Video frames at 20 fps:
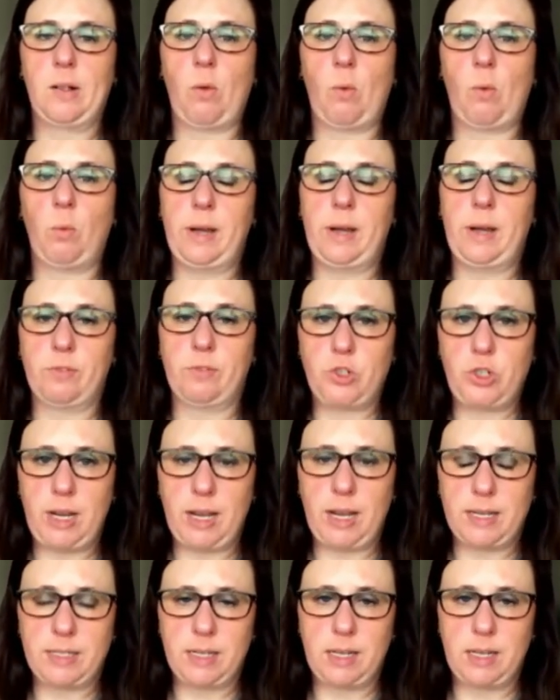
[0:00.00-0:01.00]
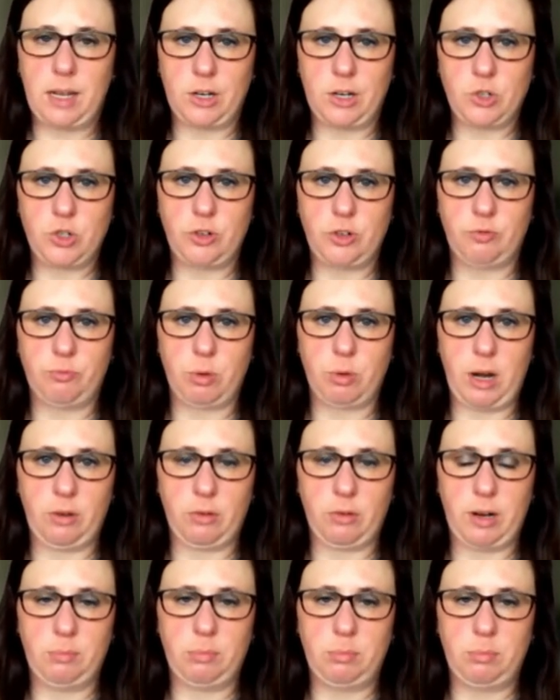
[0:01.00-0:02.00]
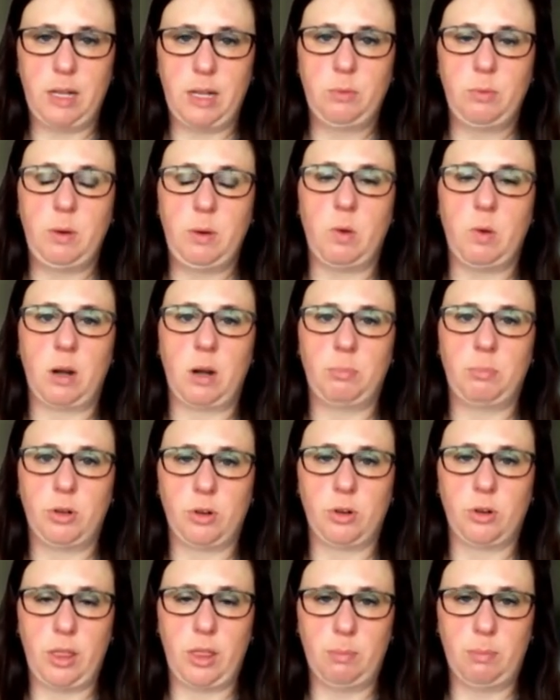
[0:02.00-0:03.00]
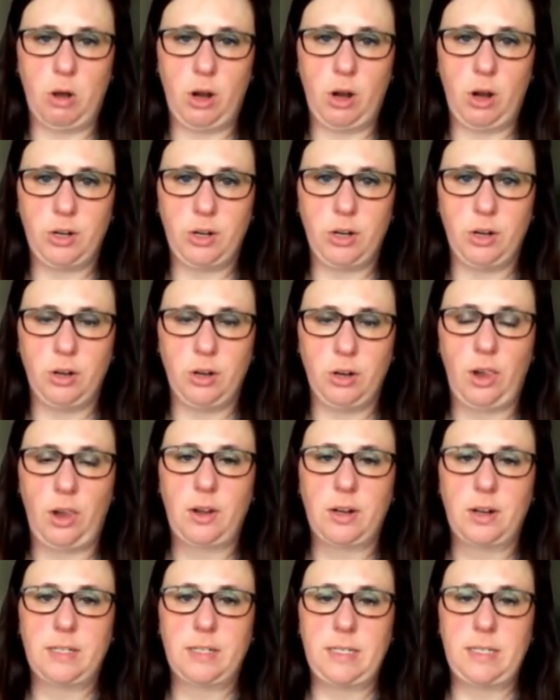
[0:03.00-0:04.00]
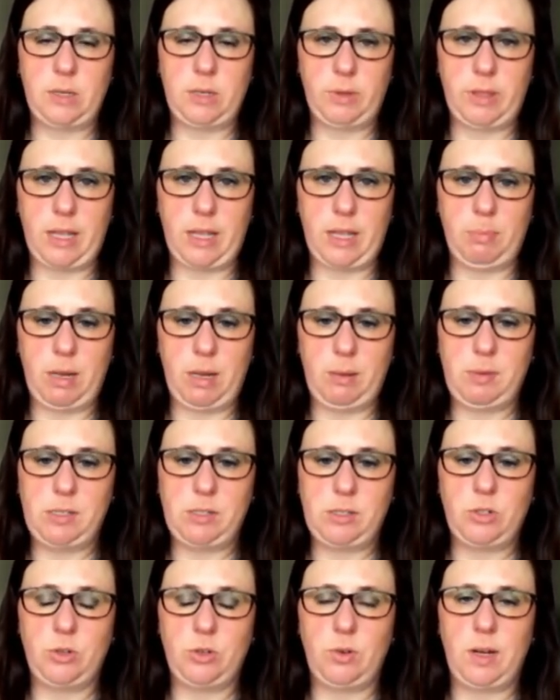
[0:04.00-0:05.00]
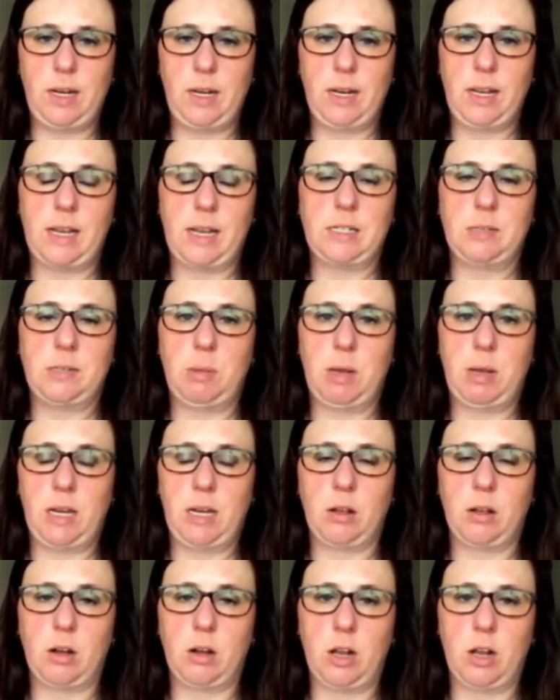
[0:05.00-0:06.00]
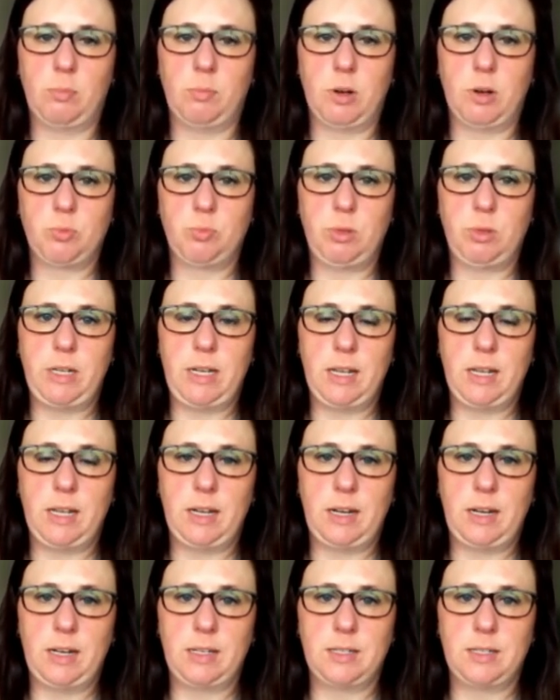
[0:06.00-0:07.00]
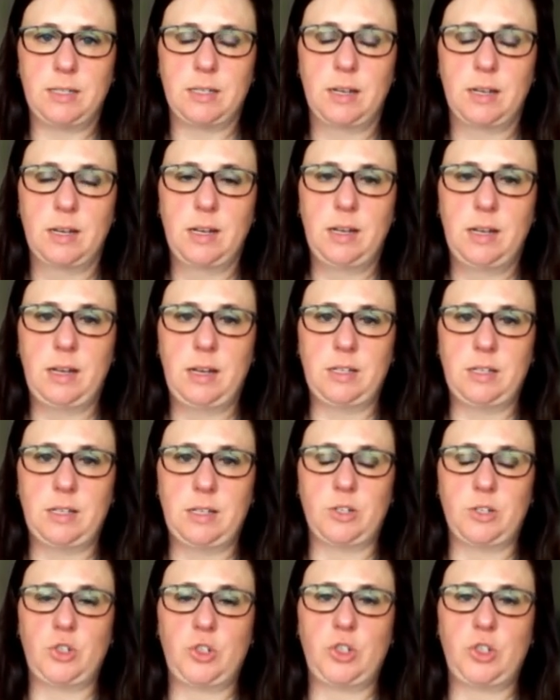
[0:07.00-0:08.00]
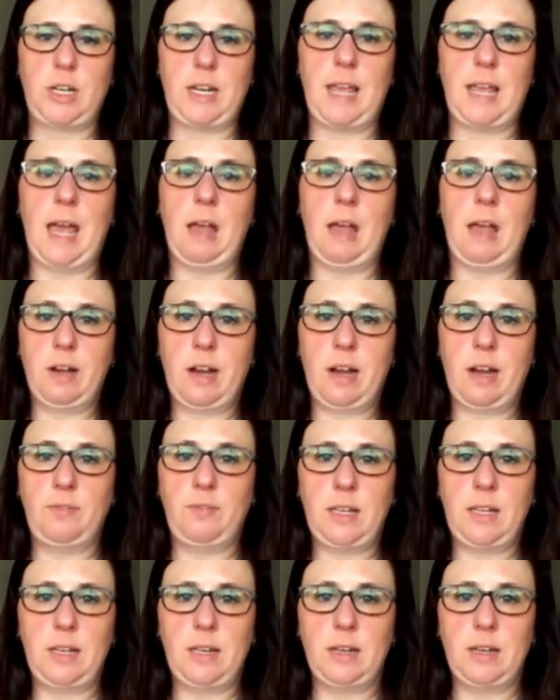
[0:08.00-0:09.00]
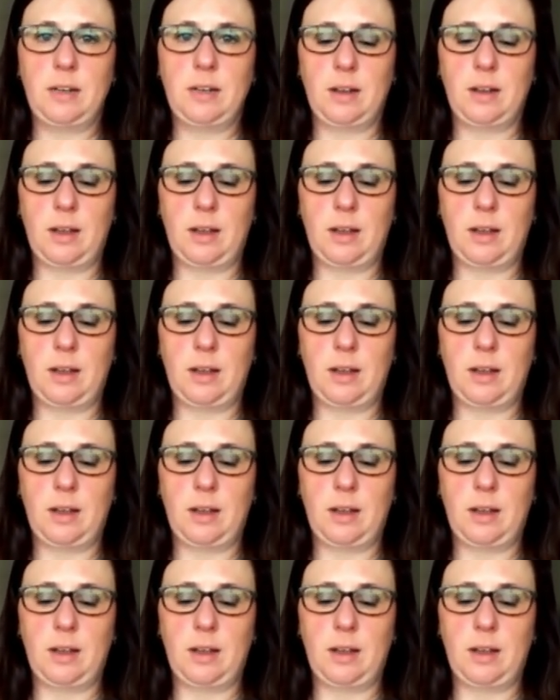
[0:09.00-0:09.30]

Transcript: Whenever she has a gush of bright red blood, we want to put her on the monitor, see what that baby's doing, and depending on how much bleeding it is, does she have an IV?